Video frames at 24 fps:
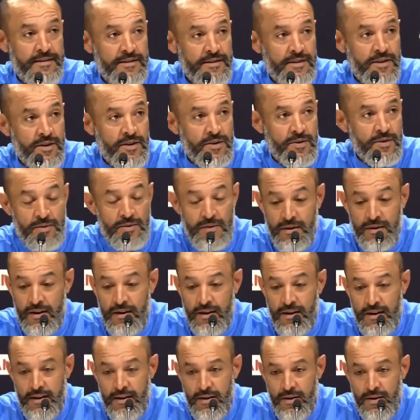So
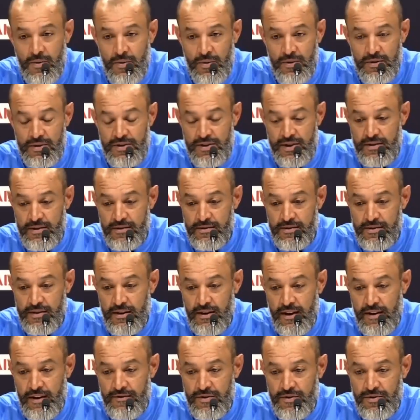we'll
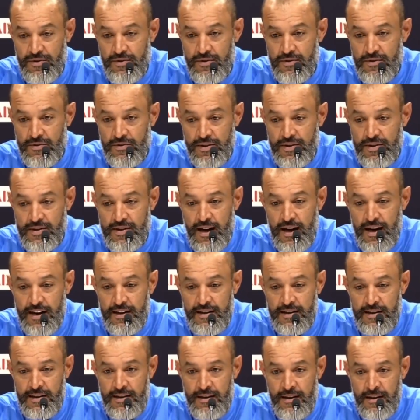still have to
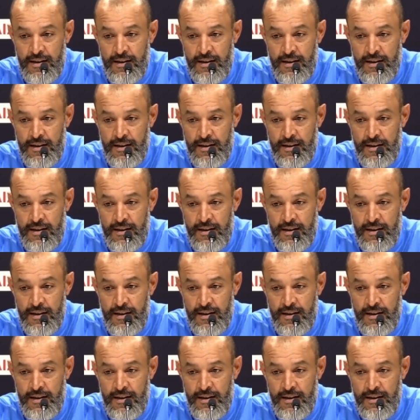decide.